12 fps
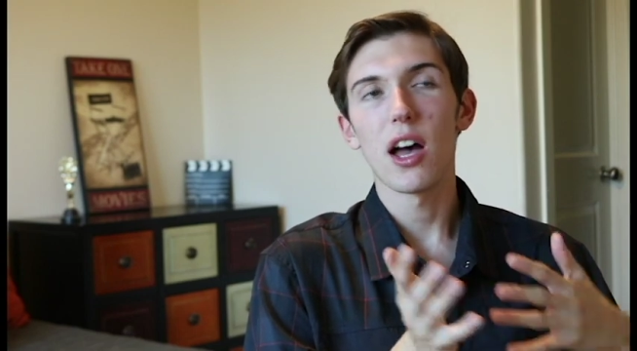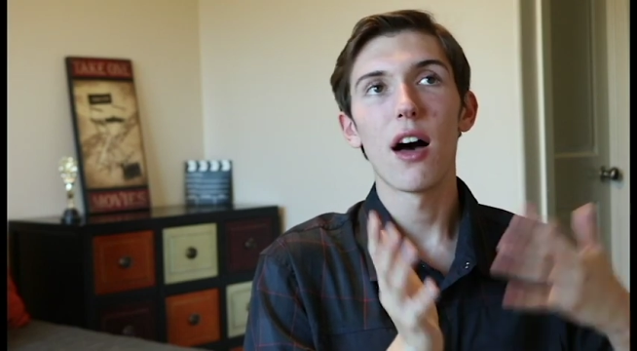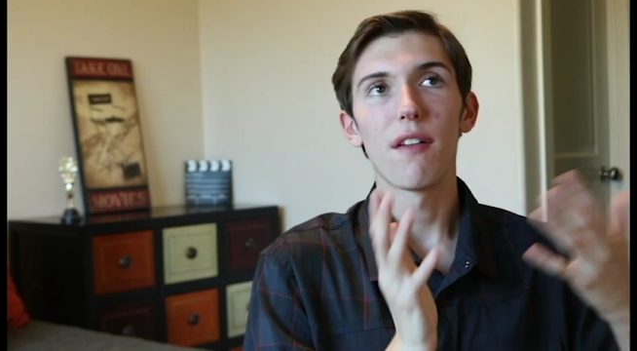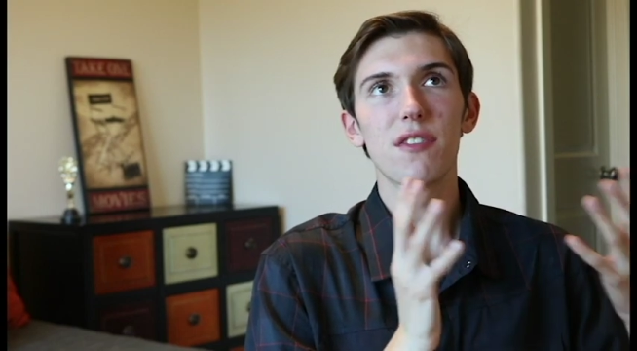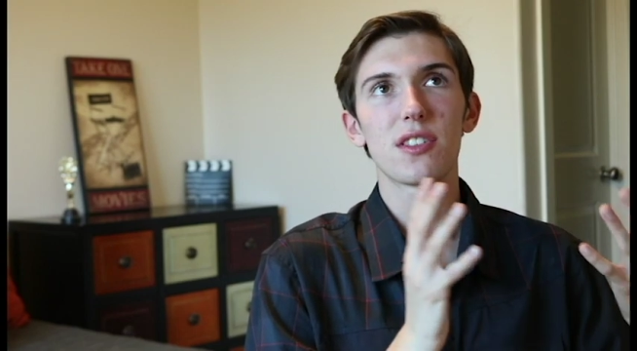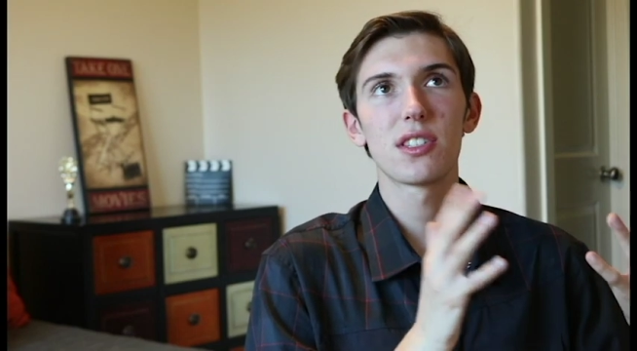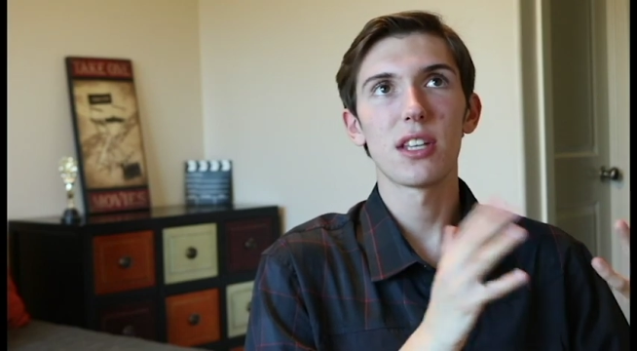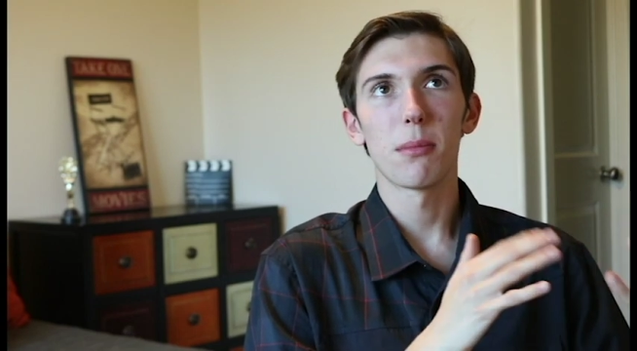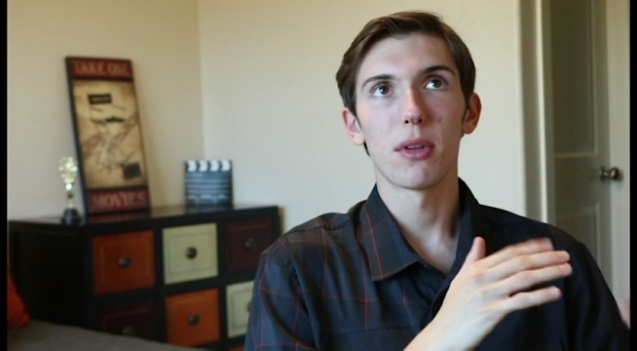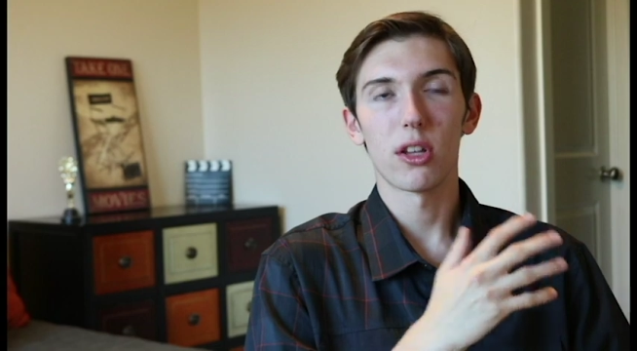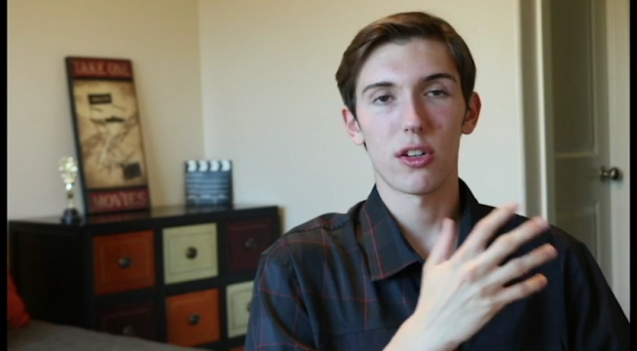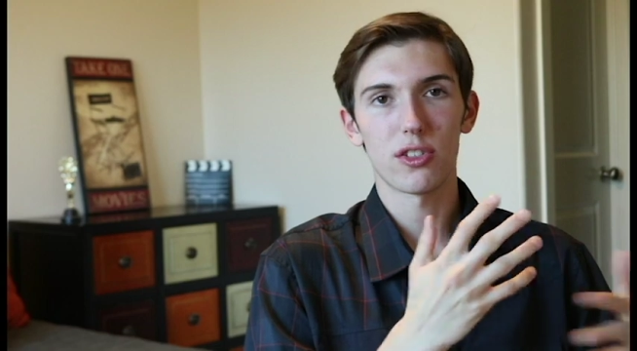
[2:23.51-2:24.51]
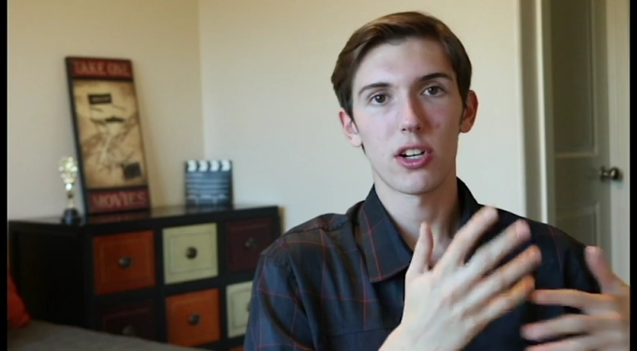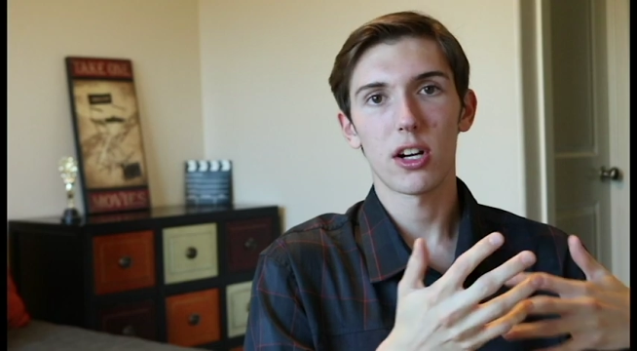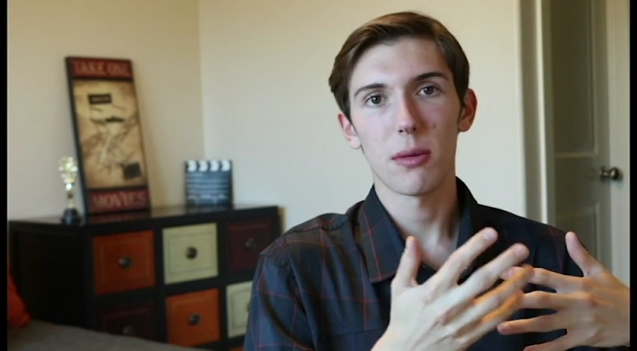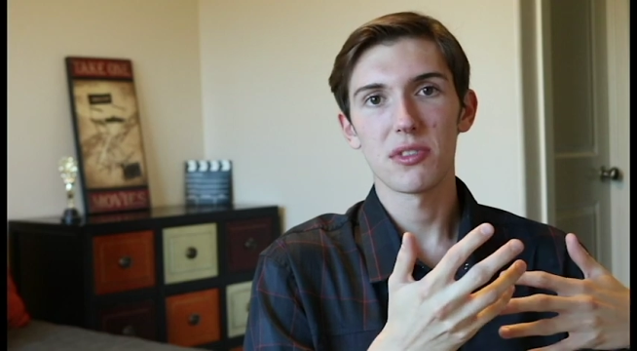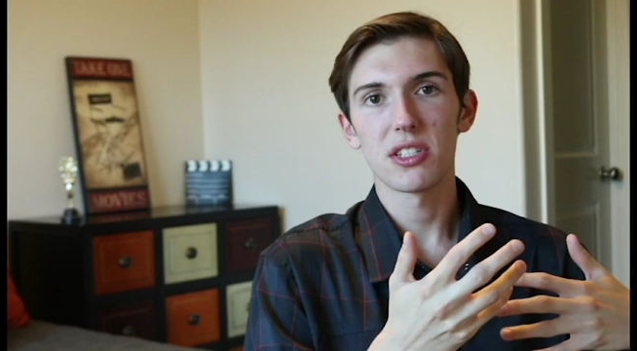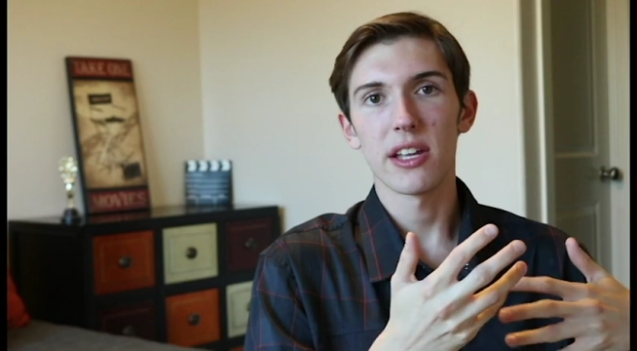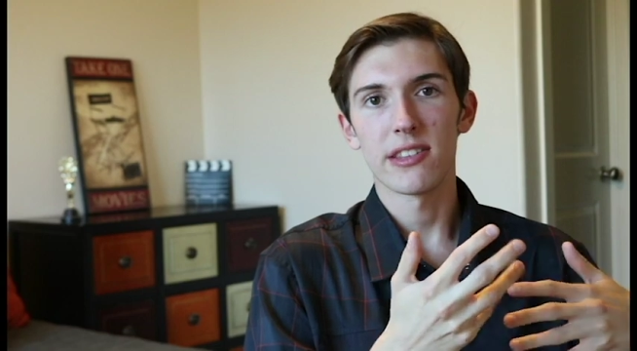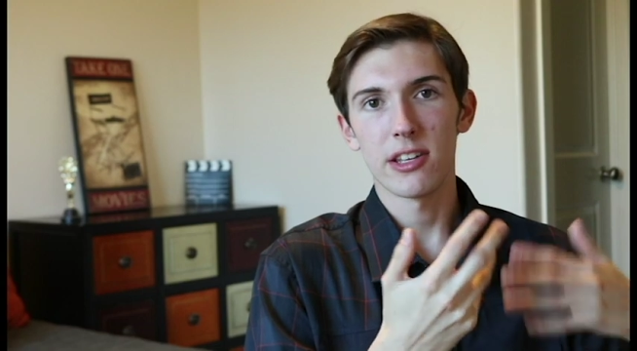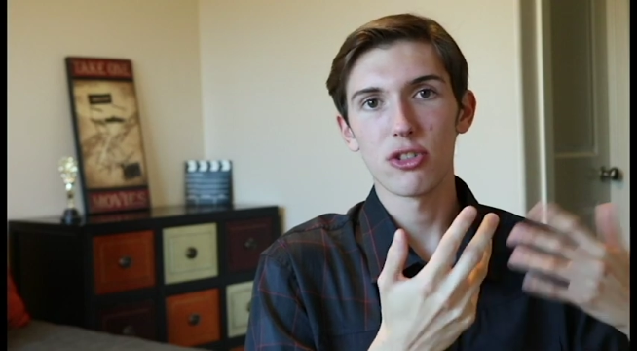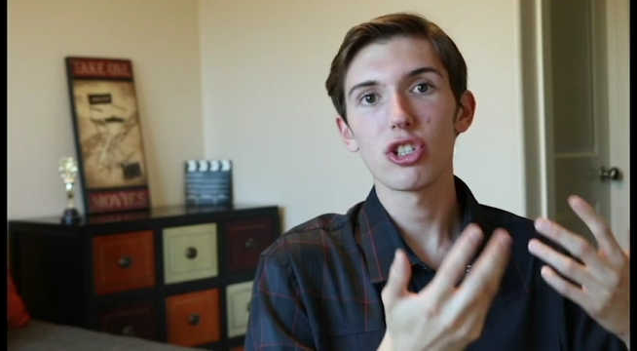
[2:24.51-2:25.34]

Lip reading: of similar circumstances.